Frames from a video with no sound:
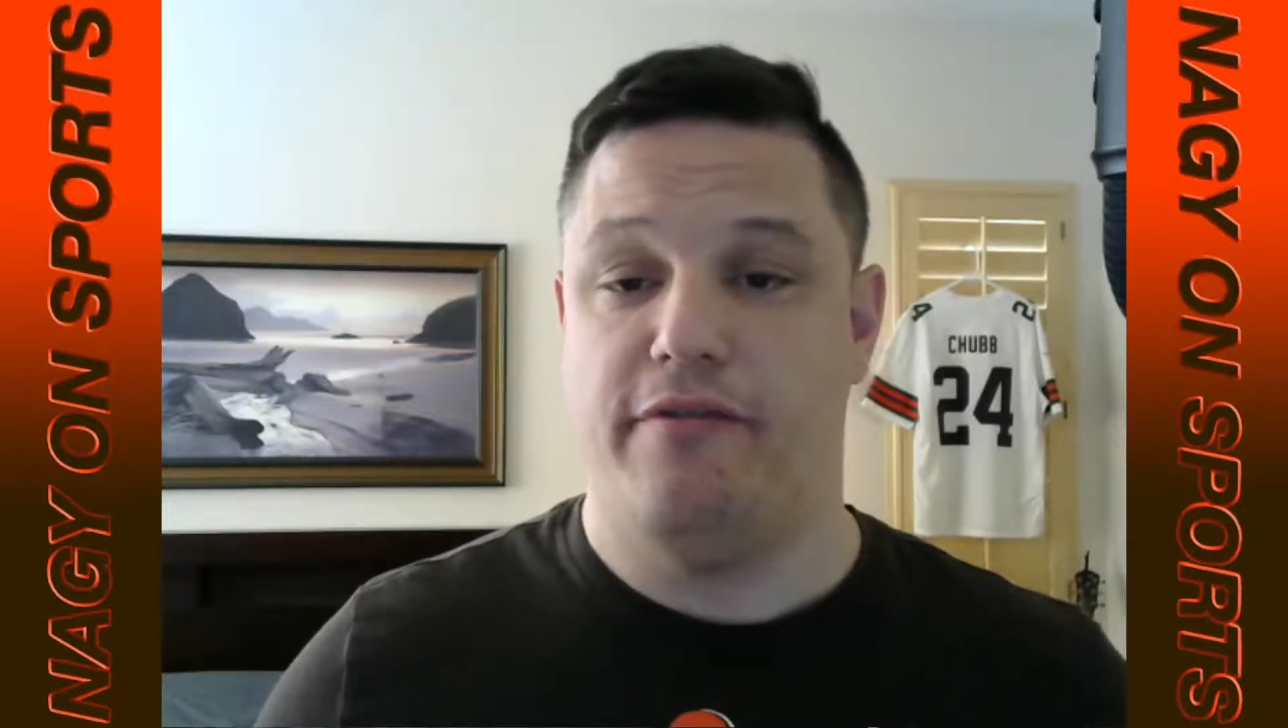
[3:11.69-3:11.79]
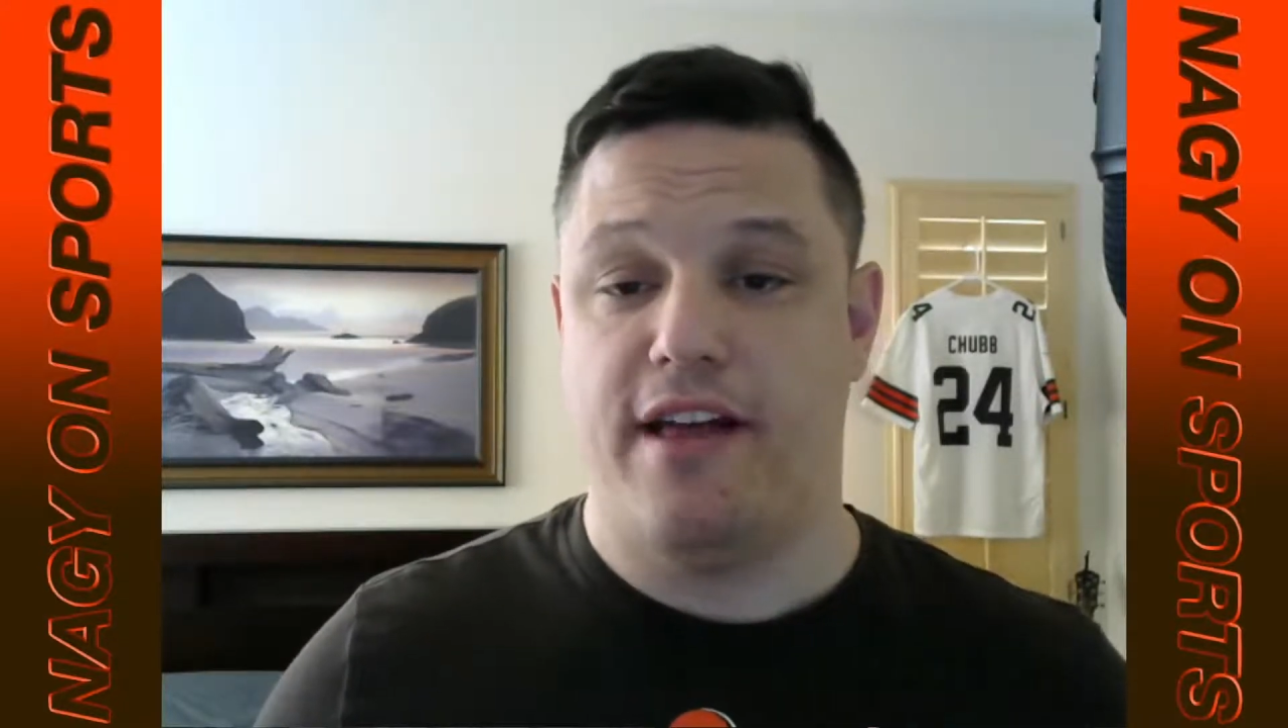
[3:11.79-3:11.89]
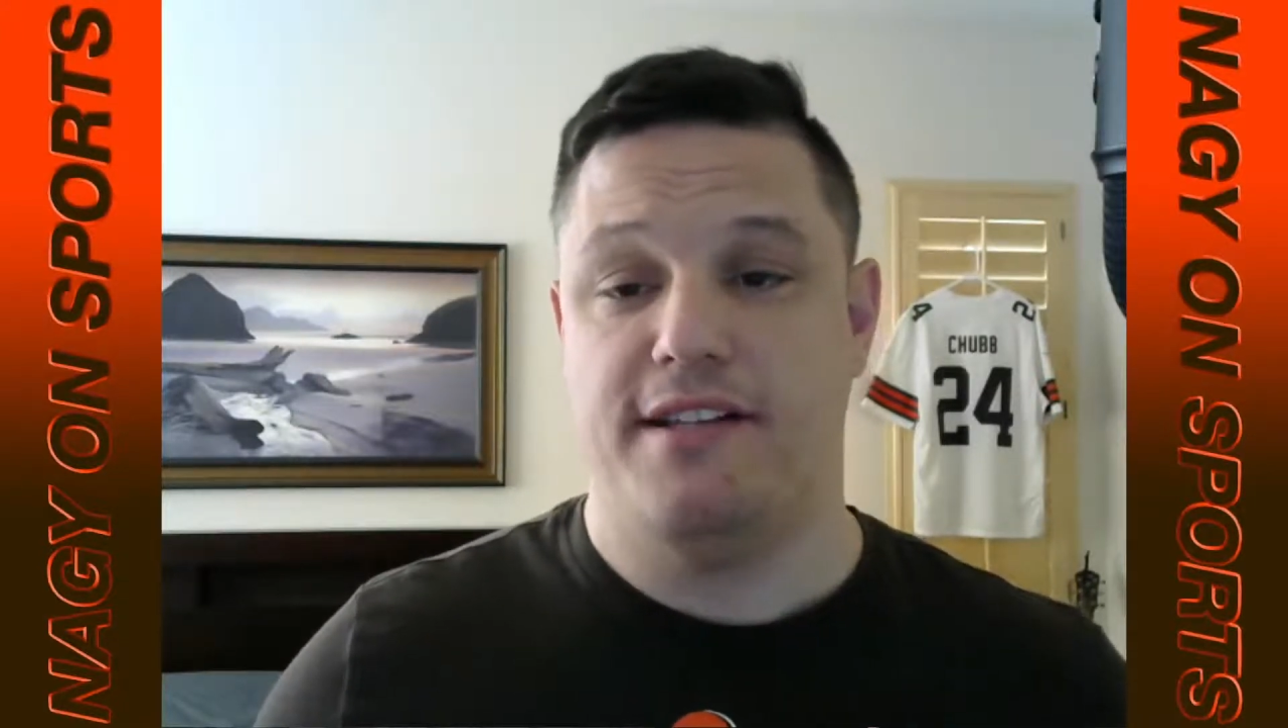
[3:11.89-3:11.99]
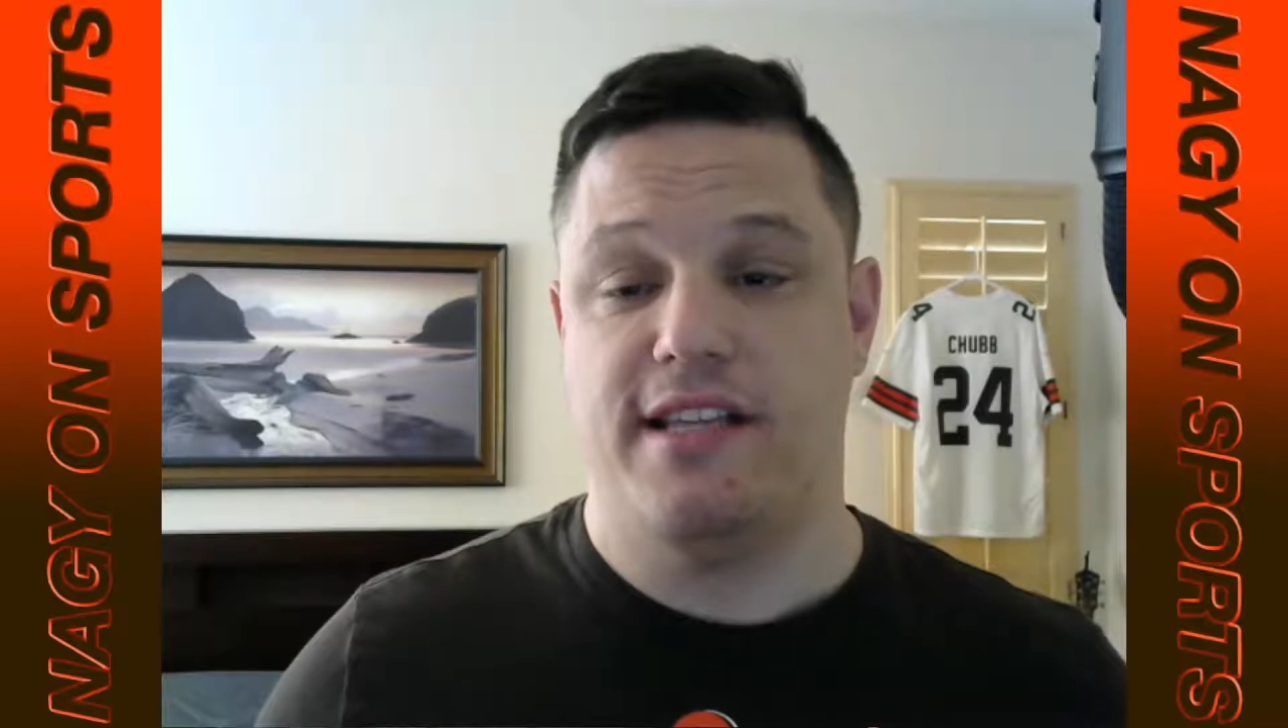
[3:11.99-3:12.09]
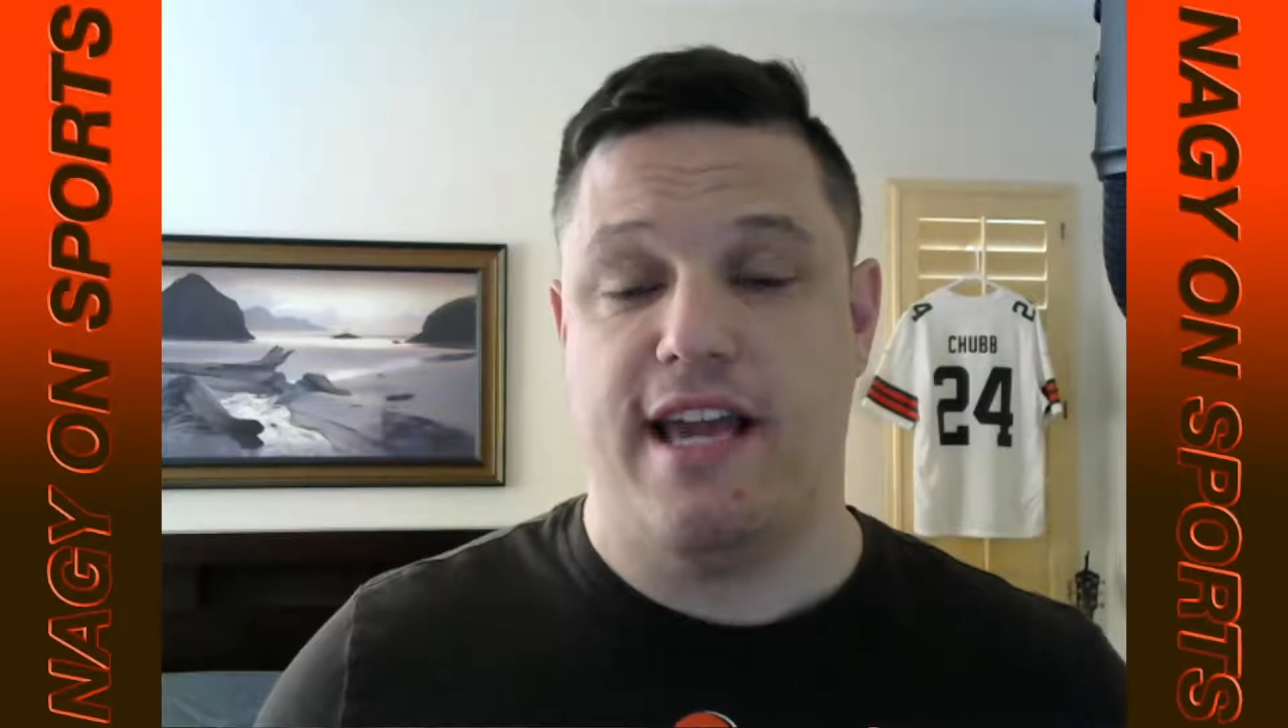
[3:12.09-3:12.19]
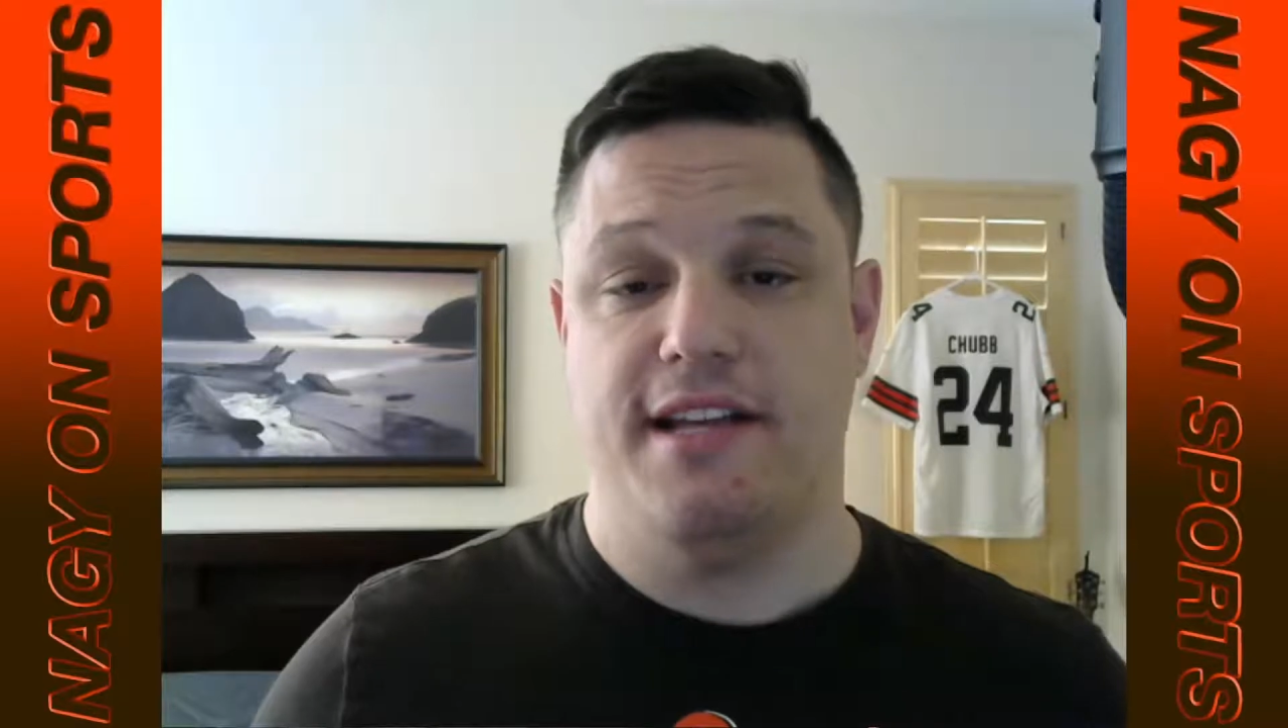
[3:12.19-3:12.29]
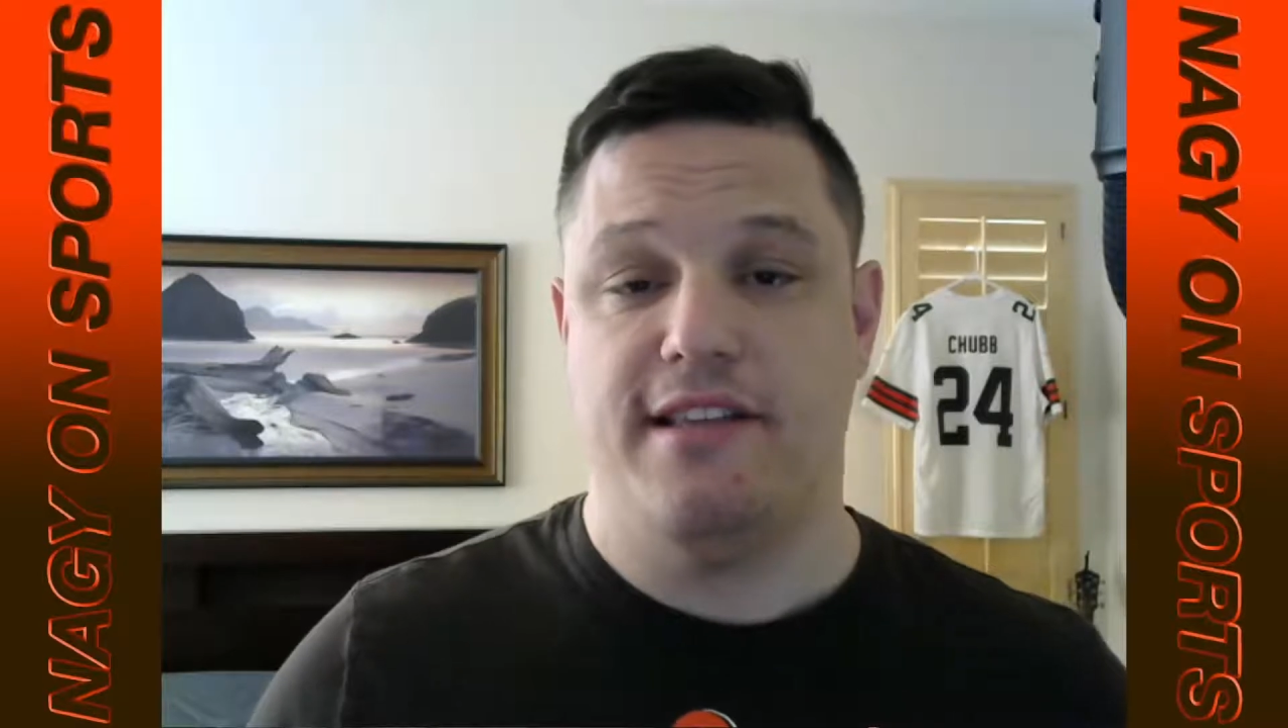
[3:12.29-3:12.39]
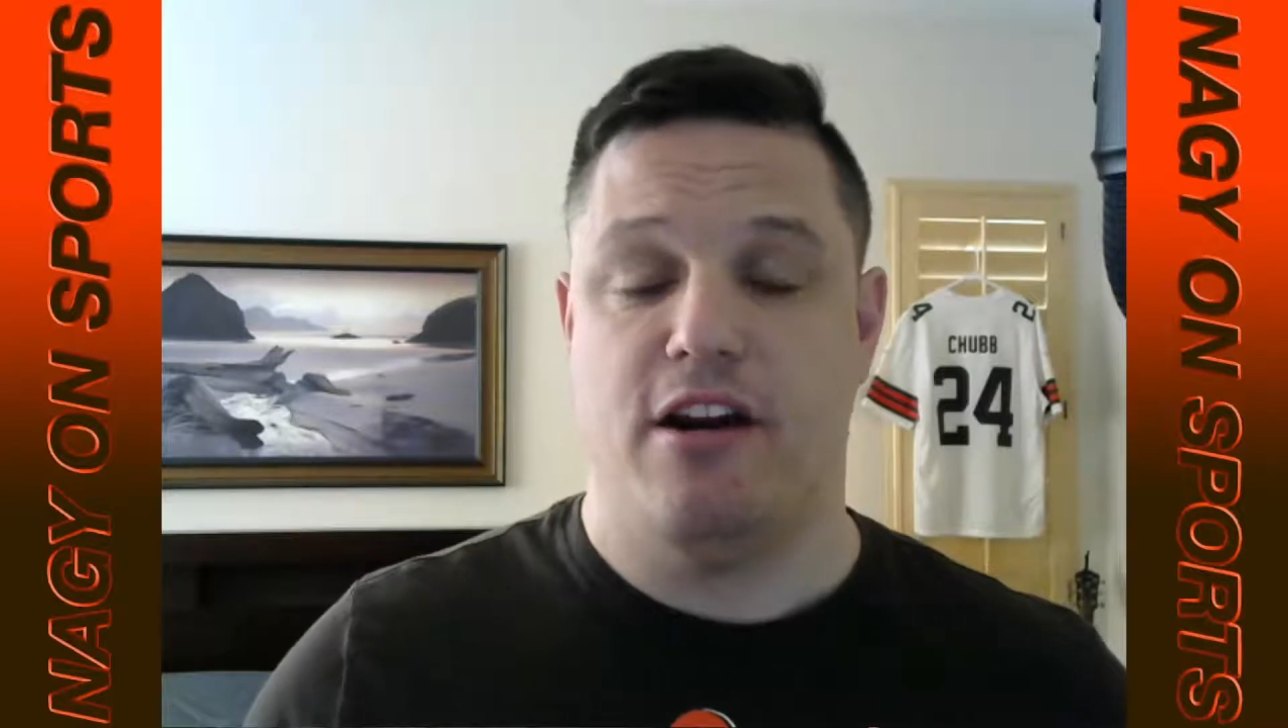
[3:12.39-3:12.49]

If that's the case,